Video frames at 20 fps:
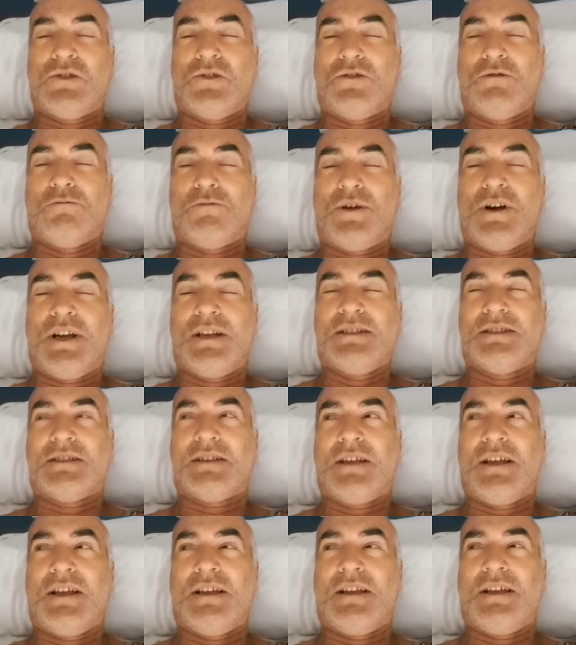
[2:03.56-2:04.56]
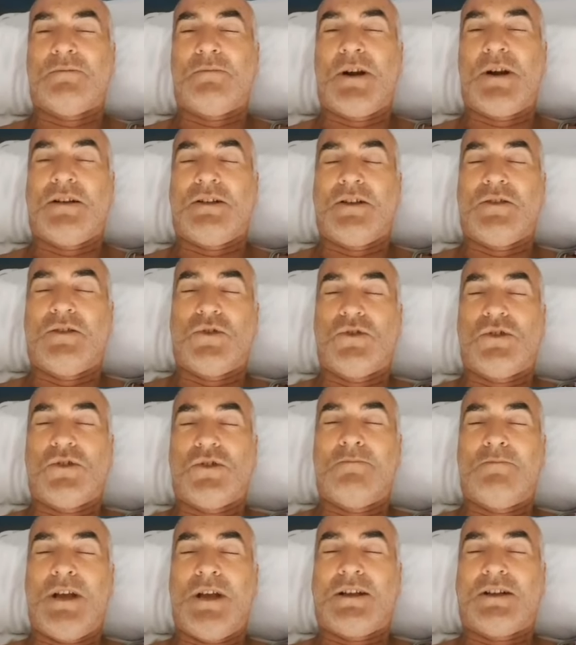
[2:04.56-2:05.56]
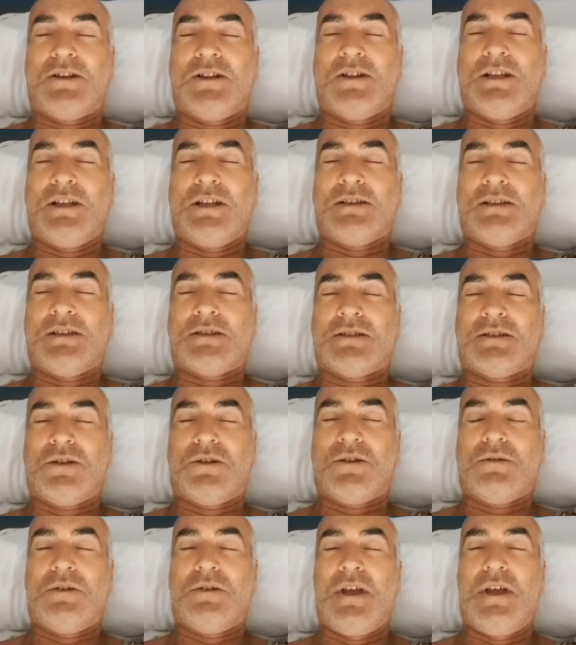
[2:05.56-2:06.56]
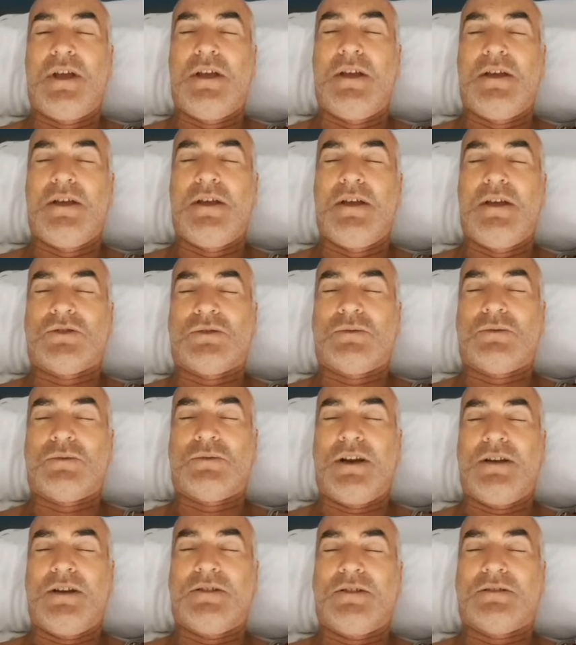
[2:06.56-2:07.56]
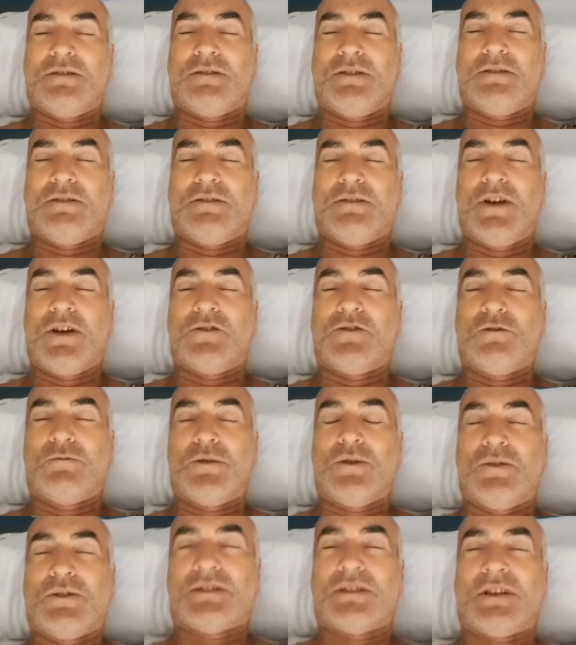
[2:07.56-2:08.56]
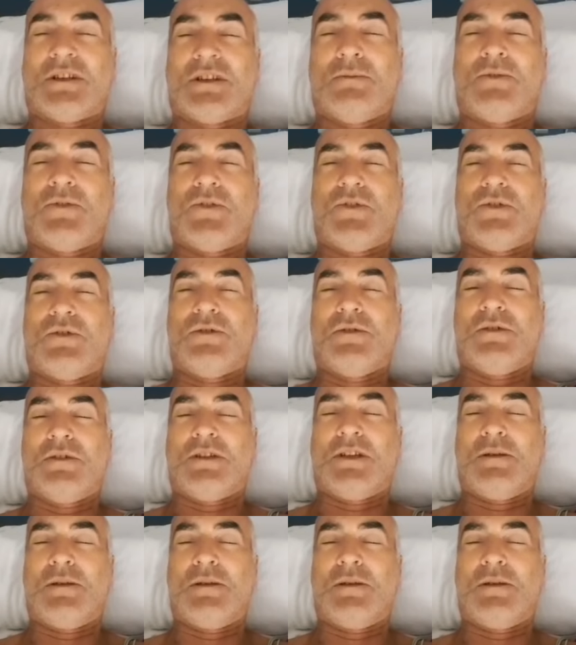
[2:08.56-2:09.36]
sure brain scans apparently have all come back clear, so just waiting on final reports to come through.